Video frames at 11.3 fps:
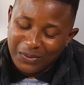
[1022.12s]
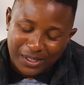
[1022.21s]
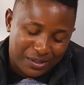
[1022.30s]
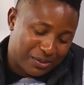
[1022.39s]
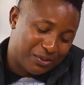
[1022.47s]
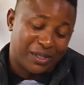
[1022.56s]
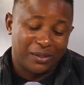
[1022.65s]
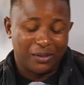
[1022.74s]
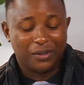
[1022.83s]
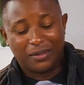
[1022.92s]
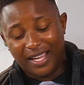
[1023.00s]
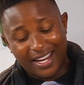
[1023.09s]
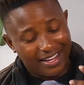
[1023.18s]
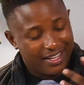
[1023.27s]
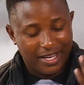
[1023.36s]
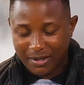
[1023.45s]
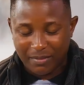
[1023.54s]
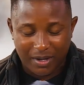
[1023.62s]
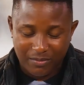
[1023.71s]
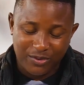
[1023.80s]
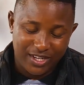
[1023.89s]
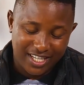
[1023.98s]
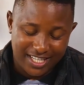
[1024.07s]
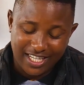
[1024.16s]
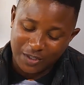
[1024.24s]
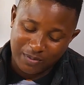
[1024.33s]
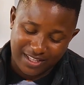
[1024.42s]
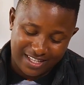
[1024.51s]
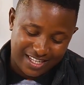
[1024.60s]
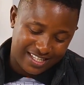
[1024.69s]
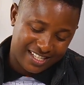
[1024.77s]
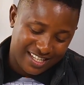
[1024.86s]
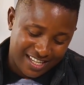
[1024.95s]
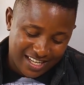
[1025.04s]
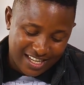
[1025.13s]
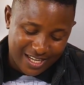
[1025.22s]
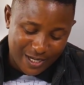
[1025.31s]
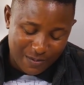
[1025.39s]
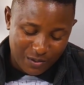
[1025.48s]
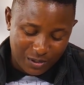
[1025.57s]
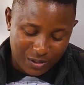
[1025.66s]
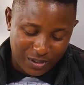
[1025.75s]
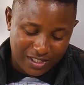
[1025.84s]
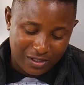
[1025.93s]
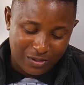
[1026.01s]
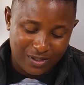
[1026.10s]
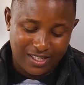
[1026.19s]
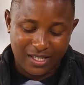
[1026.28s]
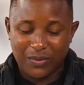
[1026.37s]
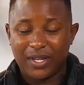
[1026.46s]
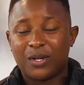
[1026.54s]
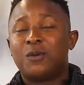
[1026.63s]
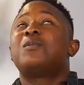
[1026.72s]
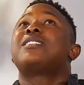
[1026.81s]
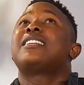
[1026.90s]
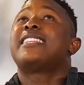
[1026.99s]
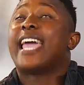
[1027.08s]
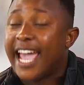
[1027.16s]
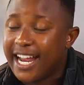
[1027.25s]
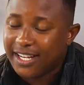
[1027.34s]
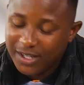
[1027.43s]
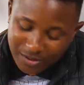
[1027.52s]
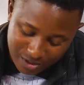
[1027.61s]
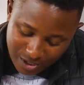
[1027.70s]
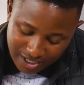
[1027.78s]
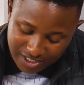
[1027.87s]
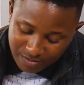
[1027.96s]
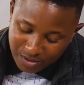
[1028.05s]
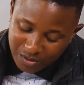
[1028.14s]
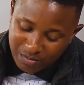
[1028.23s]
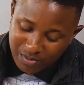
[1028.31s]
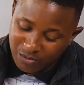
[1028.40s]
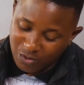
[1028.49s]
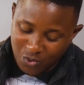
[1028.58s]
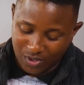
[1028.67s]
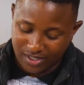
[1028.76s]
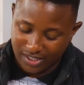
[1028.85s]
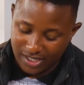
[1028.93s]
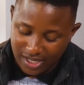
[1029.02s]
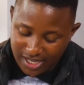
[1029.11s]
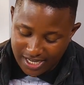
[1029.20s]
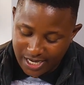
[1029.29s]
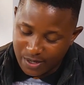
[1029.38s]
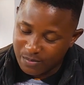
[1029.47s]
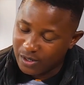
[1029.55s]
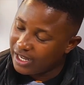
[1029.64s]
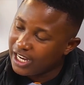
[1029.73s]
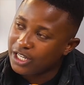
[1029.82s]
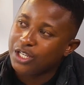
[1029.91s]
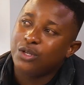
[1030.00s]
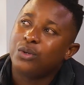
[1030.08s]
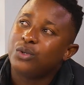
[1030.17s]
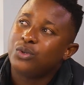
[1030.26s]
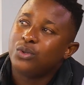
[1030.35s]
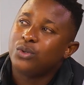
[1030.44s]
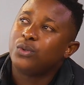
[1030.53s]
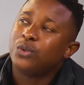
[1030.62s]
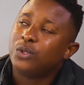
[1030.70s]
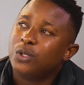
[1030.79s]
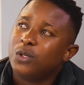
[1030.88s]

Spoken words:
Wow. I'm really touched by that. Well, Dr. Kousar, we're almost at the end of our interview. But of course, I'd like you to